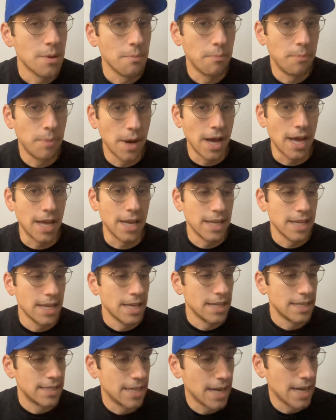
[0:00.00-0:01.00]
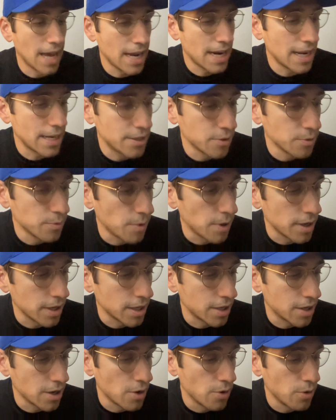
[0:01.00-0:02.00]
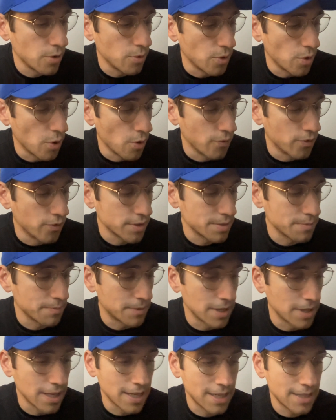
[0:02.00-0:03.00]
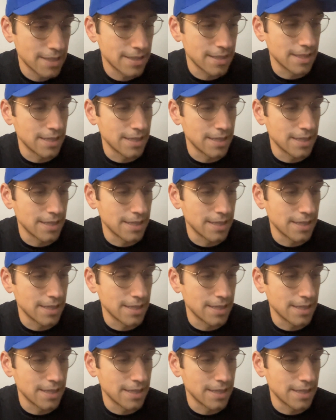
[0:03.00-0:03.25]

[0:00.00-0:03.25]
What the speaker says: But tonight I do want to go over some things.